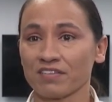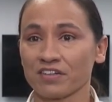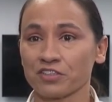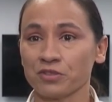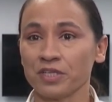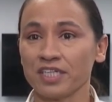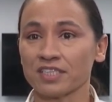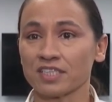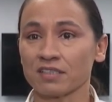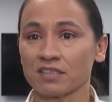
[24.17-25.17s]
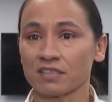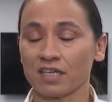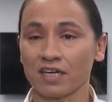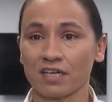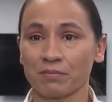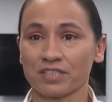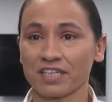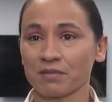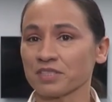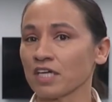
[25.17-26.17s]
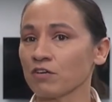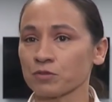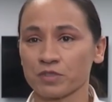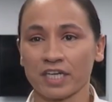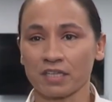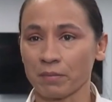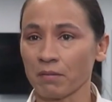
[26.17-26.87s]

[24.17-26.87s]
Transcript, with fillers: their duties and uh, protect themselves, protect the